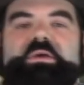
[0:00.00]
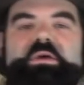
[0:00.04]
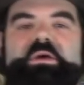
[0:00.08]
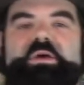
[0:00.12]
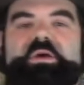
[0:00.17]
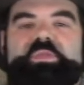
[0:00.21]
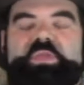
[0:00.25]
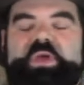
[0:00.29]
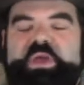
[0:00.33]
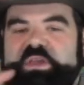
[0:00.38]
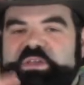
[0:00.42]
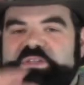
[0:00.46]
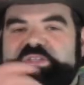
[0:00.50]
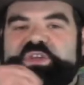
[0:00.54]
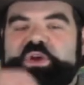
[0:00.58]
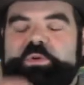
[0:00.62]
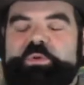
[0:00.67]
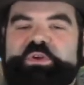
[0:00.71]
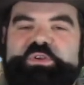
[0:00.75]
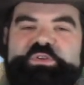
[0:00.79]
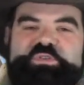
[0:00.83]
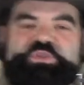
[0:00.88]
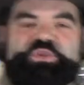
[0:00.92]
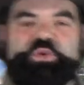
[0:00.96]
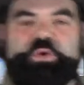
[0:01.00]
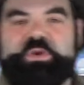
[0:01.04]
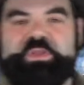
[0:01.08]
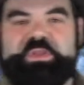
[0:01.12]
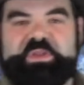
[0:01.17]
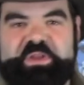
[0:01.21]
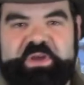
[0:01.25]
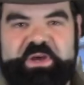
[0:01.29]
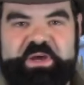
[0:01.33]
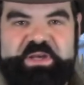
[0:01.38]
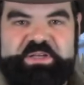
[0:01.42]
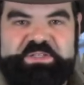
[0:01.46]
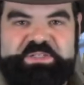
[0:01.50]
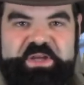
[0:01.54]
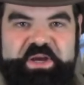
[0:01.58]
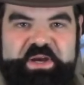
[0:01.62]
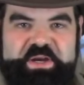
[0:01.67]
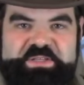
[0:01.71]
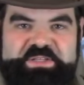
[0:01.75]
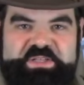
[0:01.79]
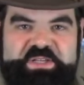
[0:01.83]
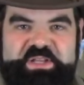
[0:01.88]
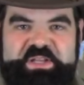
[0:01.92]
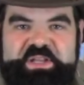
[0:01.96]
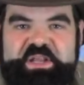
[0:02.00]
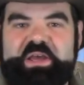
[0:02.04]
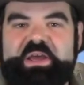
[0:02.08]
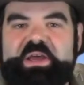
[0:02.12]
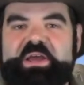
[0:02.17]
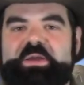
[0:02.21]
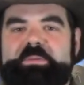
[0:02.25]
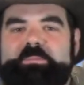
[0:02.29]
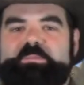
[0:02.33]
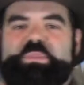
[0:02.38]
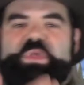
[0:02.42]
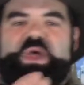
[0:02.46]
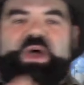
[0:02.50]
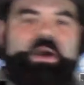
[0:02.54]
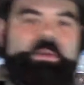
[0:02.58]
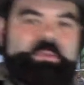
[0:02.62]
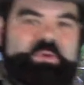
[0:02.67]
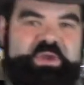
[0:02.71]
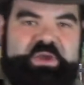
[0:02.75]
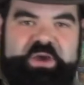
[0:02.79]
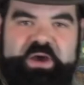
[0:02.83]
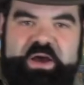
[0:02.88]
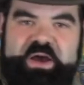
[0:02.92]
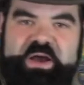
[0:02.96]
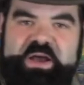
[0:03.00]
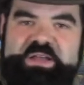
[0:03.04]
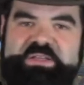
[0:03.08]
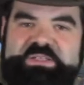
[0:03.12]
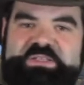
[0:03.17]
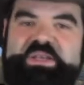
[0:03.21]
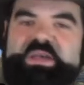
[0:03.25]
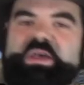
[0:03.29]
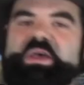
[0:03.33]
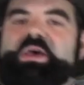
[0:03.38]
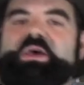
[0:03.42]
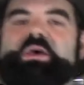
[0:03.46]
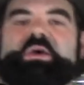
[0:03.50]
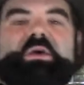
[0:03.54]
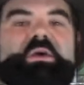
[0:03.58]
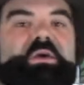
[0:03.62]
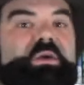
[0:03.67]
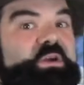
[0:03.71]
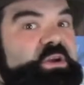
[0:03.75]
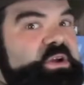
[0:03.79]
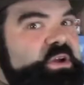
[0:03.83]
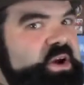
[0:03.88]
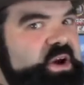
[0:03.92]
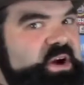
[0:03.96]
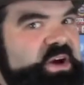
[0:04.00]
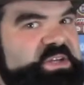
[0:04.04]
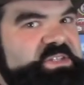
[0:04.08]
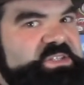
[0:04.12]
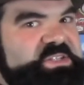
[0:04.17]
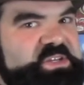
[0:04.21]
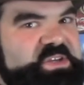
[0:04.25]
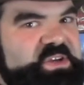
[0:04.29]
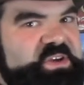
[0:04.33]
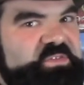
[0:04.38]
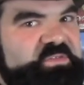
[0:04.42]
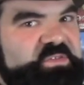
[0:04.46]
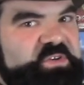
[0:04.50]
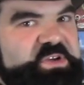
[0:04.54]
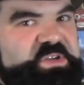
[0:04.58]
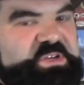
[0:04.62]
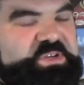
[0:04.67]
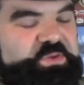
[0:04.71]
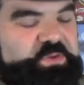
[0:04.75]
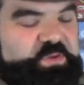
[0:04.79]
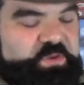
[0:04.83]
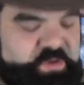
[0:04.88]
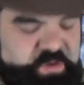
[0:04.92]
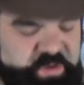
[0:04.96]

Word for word: Thank you so much for joining the Dice Odyssey today. I'm Kaz, Kazi Adventurer.